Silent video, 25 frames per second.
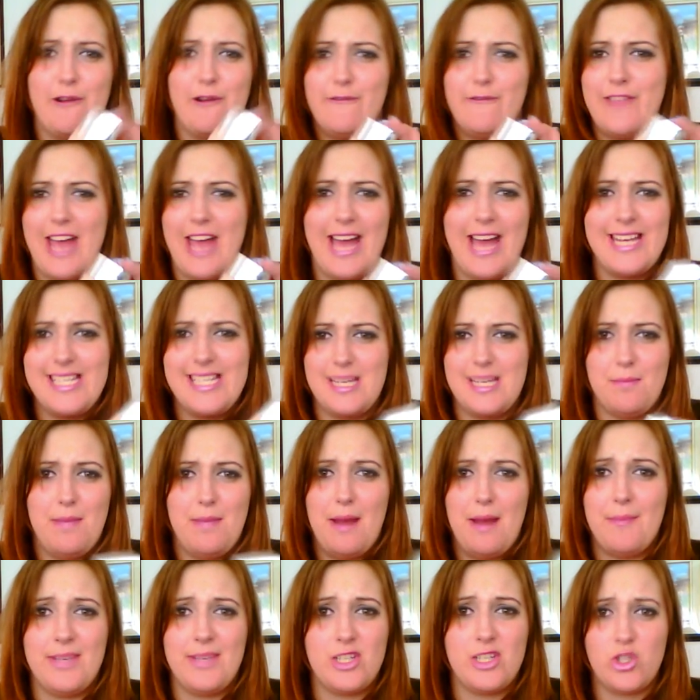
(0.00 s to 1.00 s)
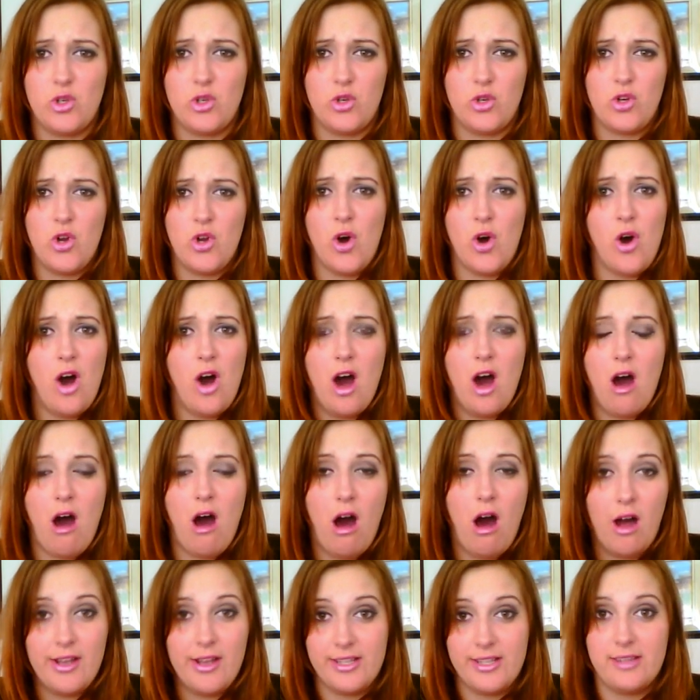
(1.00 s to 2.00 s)
matter if they're anti-blemish or not,
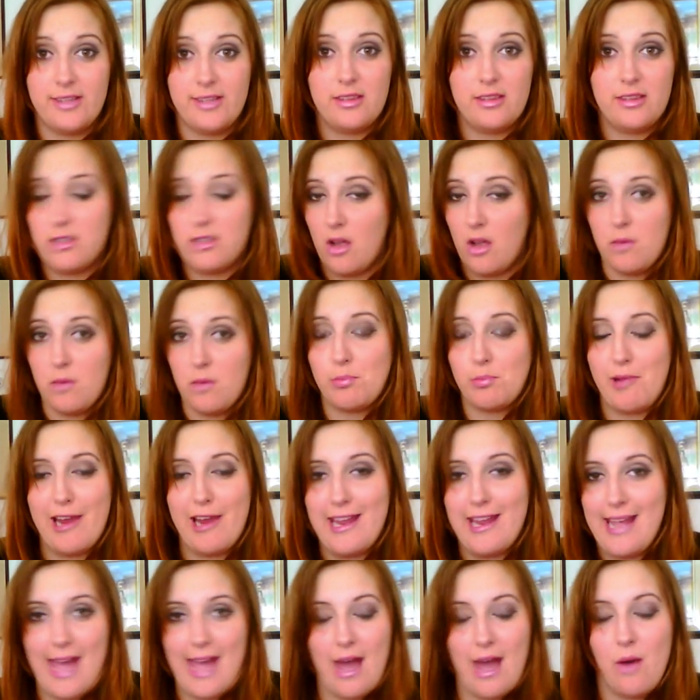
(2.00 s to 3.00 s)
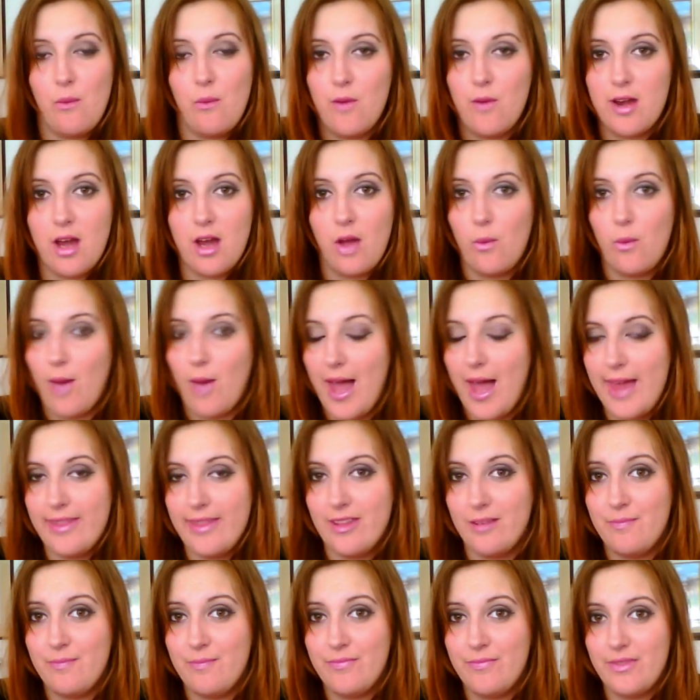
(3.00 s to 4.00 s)
I don't break out when I
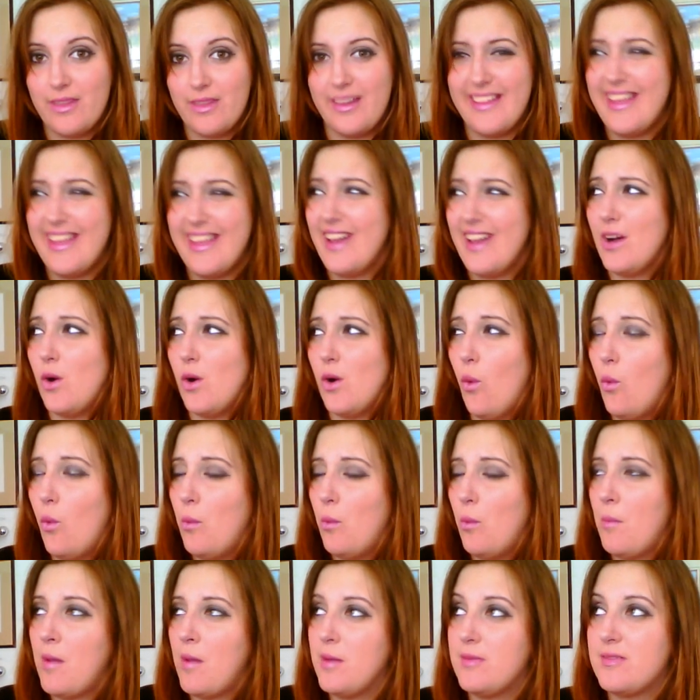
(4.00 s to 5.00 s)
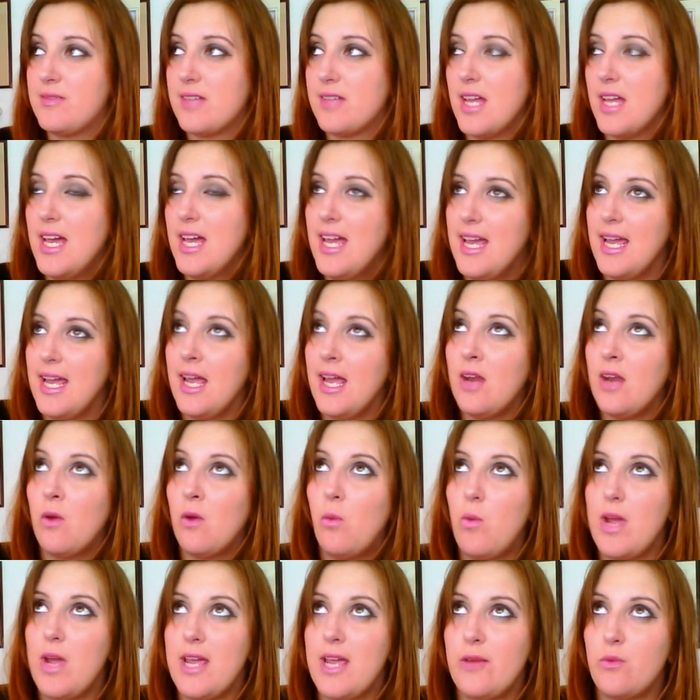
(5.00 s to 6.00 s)
wear them. Almost in
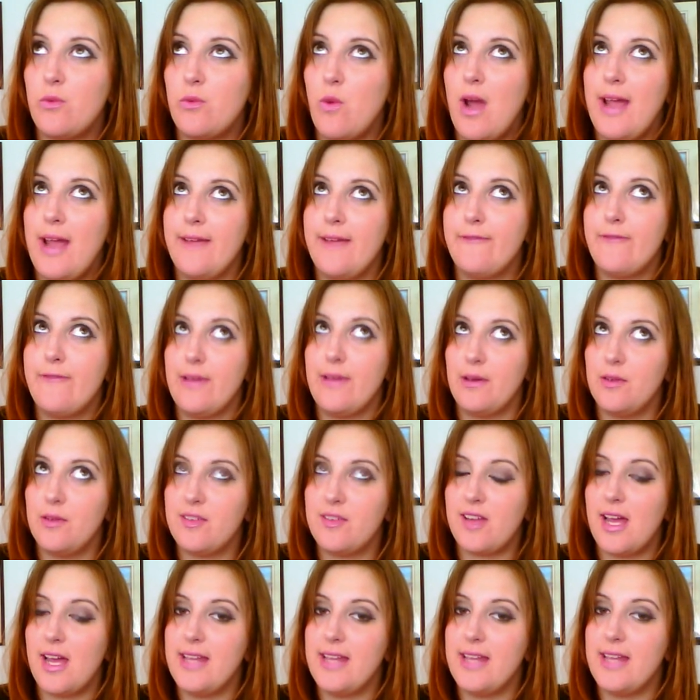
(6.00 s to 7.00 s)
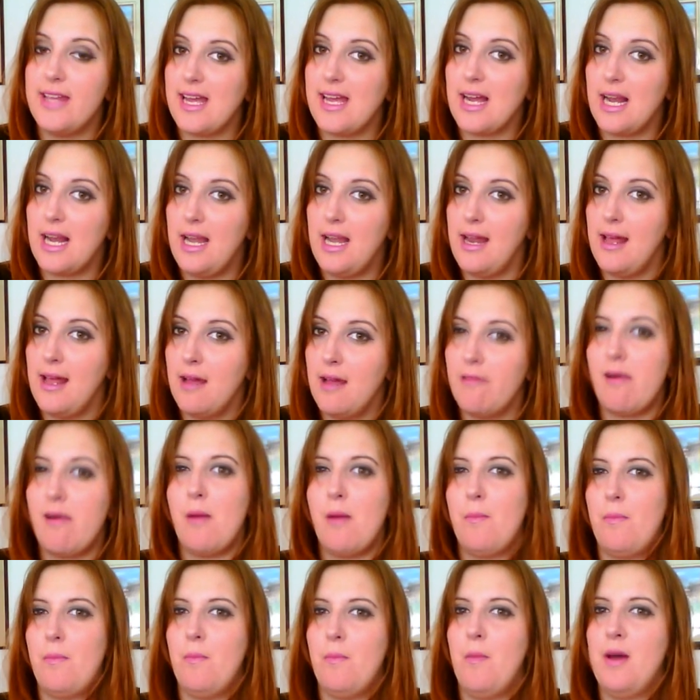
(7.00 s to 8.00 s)
a weird way, feels like they
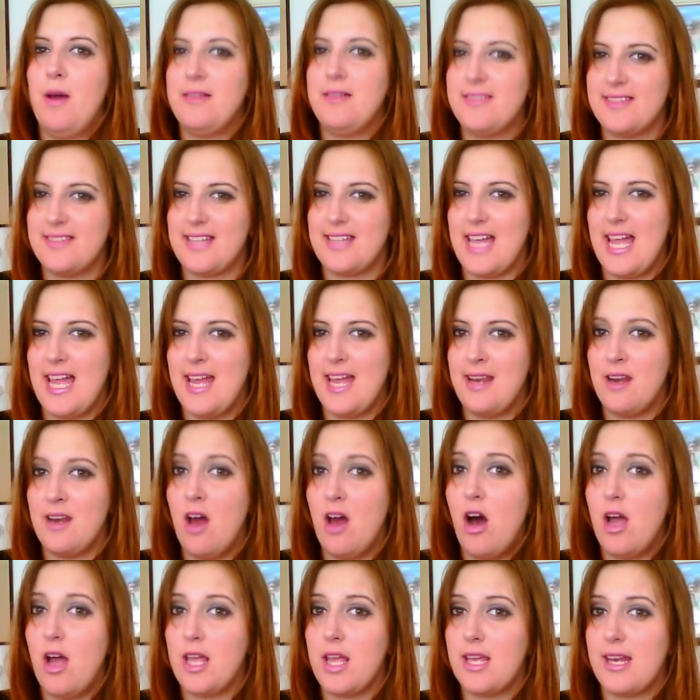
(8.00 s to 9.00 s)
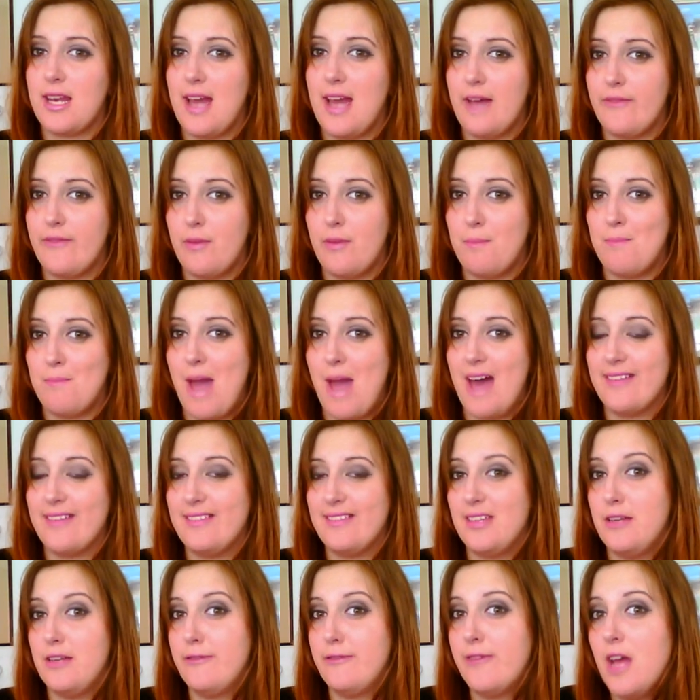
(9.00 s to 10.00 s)
clear up my skin. I can have a
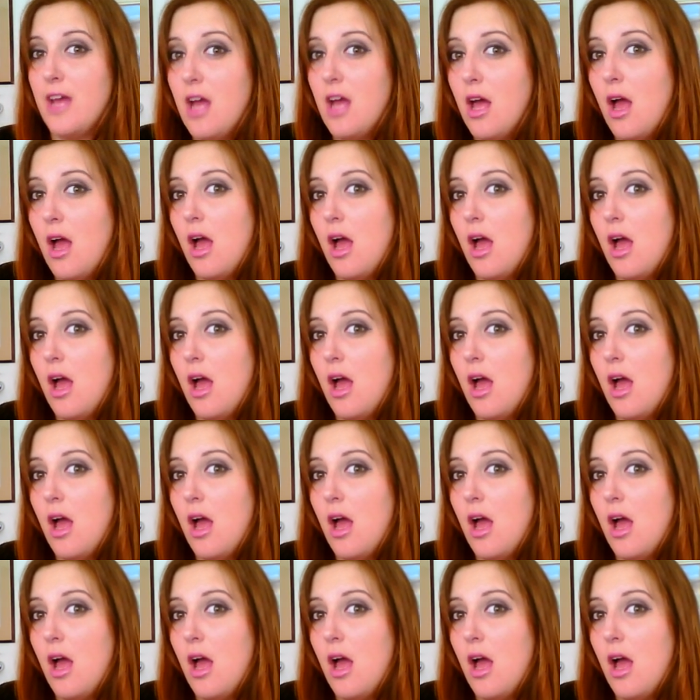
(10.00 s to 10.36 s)
massive,